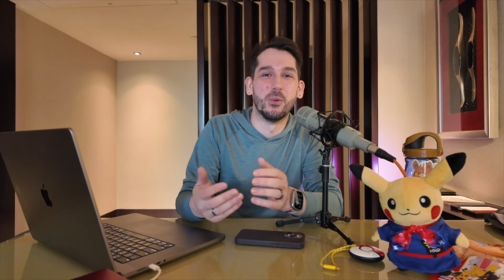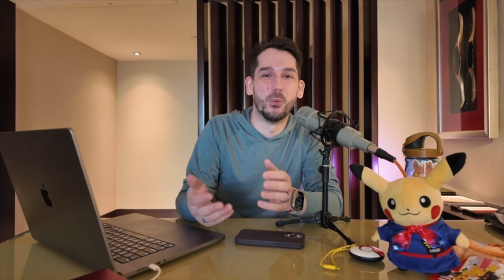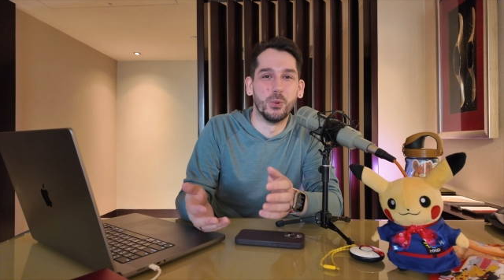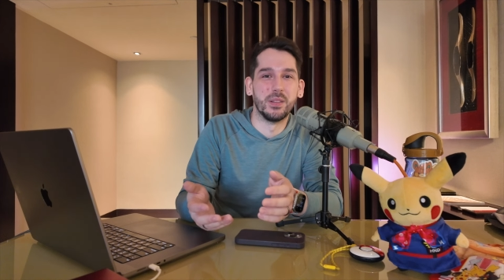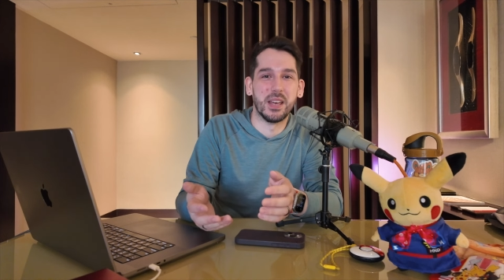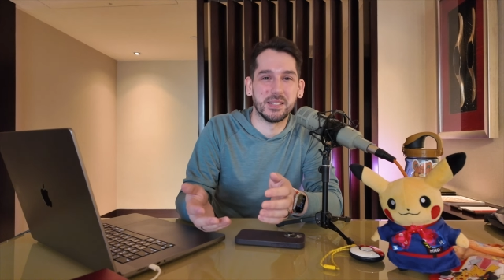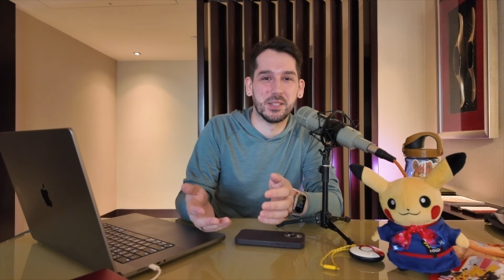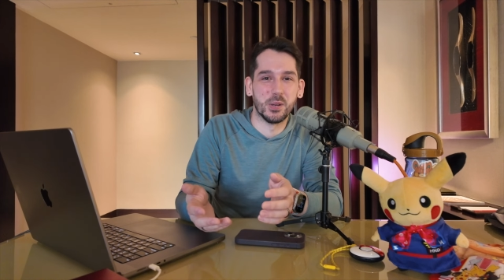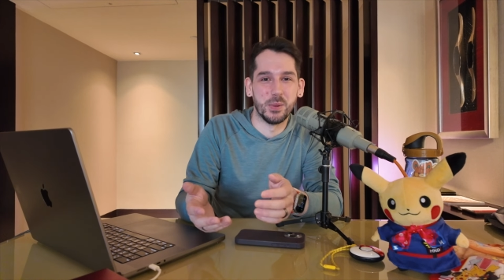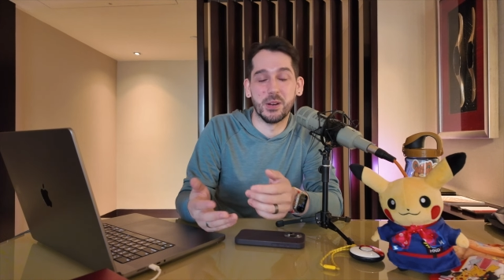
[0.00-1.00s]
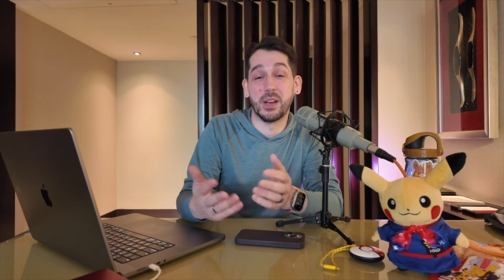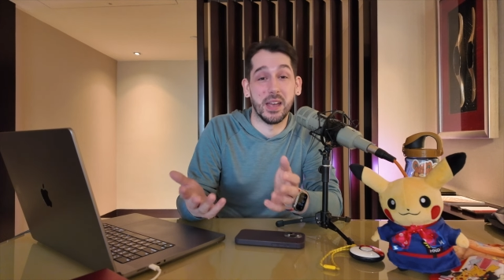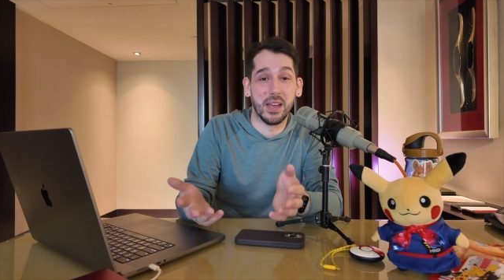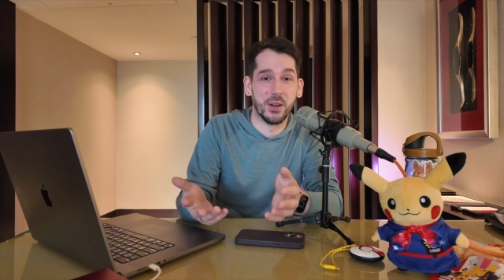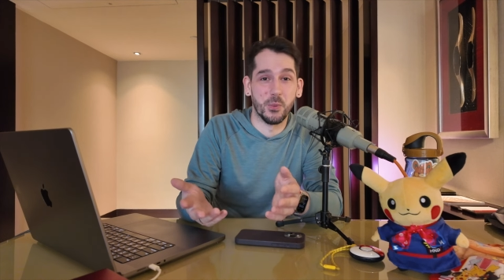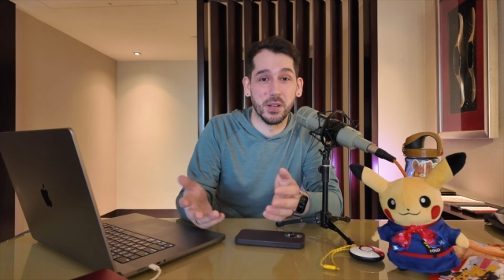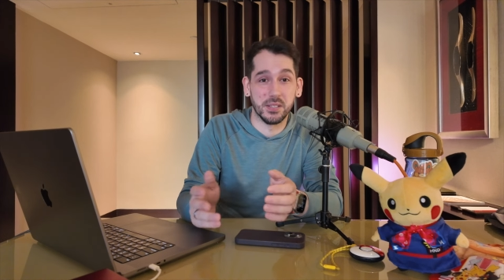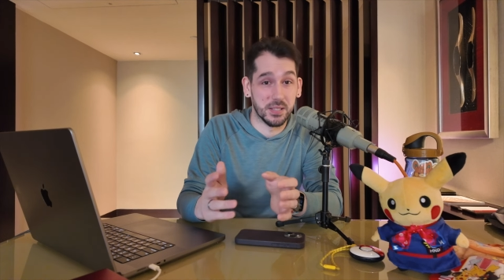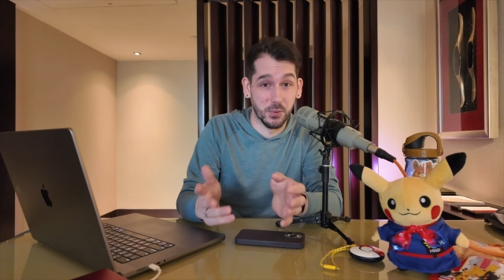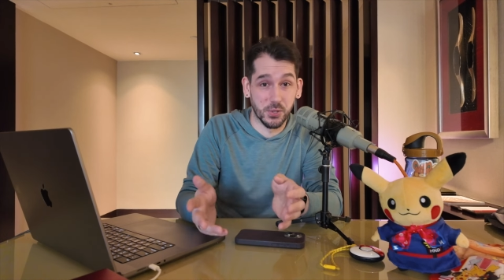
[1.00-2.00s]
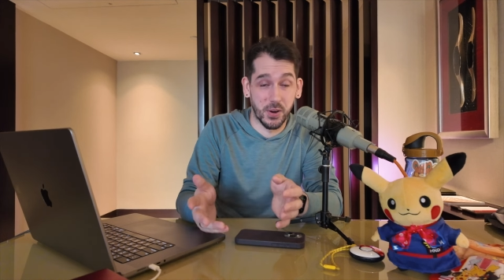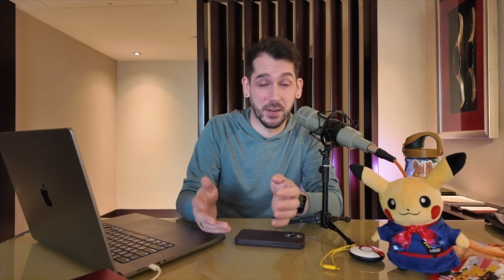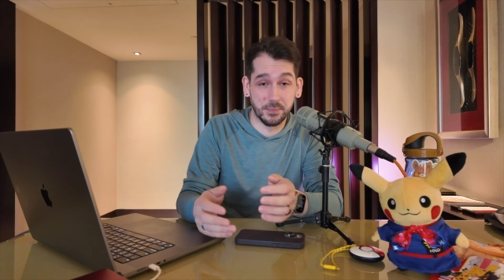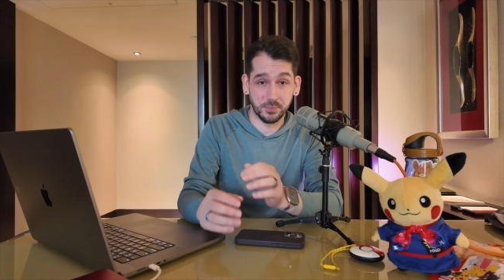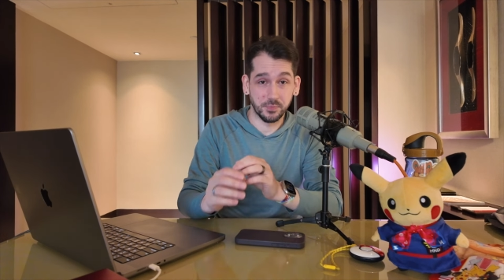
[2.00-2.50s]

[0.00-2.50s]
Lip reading: Would that still be okay? And it was great.